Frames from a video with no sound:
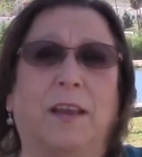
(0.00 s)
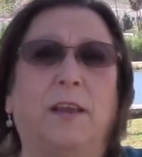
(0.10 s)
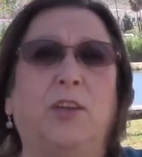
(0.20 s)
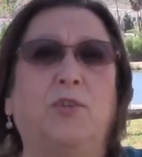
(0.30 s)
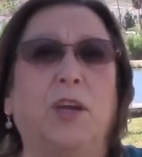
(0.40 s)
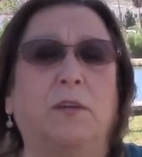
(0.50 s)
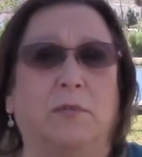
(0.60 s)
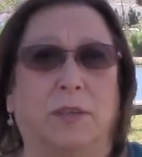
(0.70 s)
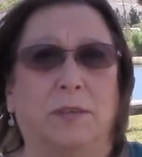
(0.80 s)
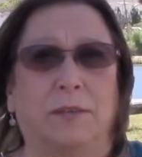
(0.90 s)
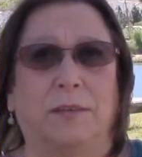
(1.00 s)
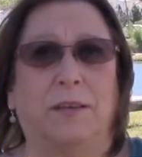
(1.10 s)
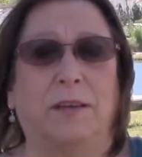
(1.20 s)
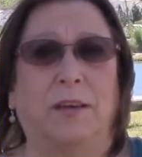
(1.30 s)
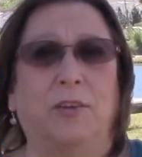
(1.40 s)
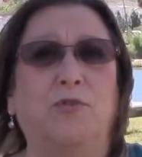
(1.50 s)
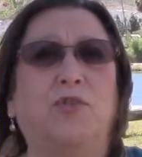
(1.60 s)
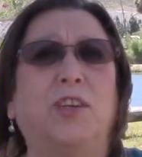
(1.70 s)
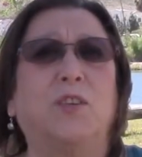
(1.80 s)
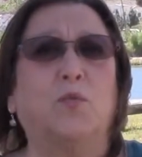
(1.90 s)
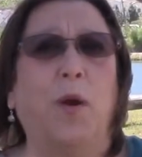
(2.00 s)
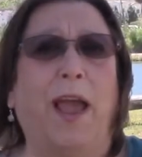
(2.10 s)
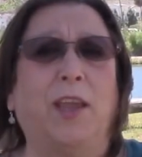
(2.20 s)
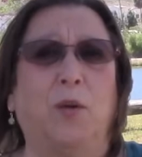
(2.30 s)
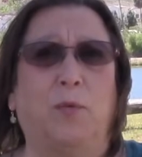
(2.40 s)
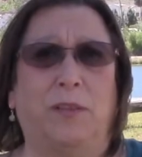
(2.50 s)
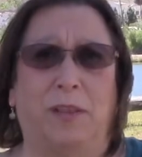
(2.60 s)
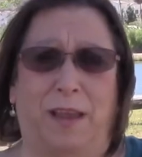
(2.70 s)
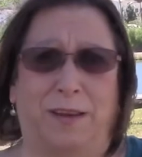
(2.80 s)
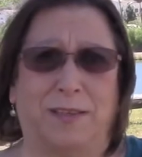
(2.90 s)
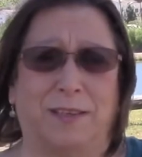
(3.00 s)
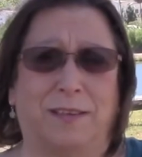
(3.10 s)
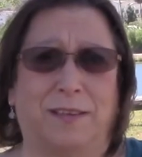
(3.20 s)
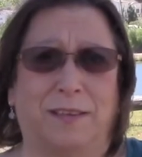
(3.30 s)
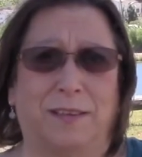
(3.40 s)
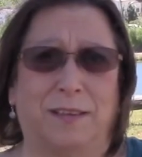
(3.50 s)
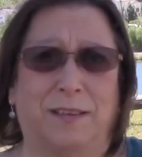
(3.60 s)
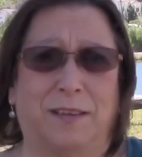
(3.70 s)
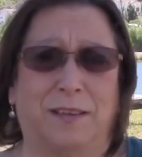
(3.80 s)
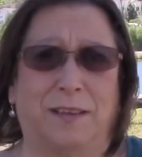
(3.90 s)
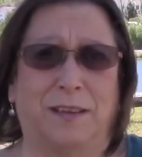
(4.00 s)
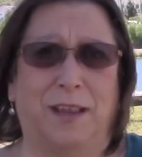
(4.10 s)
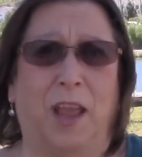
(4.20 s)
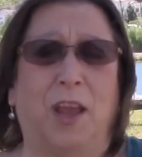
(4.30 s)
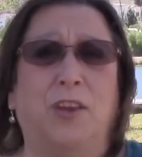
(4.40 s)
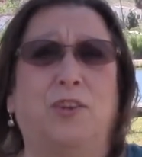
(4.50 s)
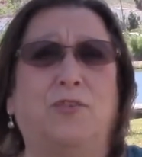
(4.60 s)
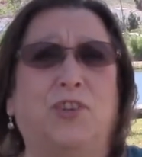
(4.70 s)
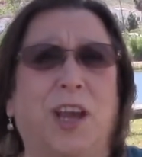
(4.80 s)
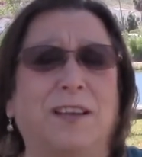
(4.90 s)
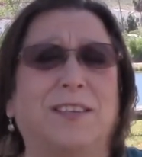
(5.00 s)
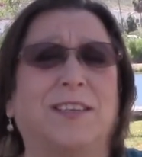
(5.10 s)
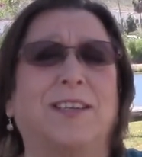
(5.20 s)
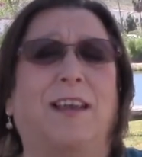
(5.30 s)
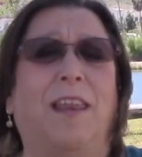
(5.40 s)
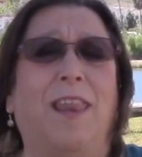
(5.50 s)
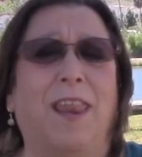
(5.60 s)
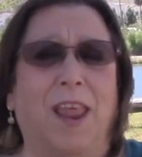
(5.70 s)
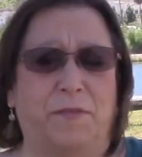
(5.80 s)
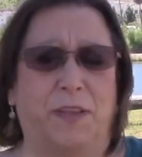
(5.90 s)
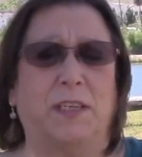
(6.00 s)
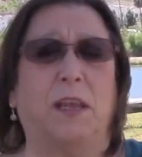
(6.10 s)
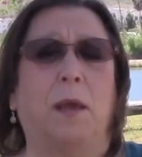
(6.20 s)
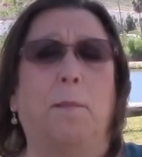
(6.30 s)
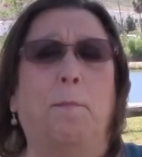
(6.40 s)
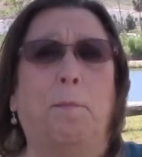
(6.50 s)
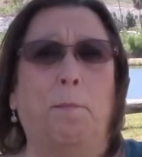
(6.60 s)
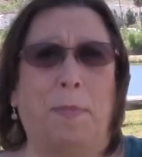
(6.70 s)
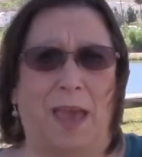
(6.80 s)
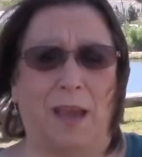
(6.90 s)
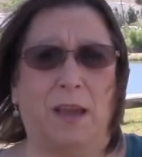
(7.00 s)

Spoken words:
You don't. You just whack it with light. You just love it back.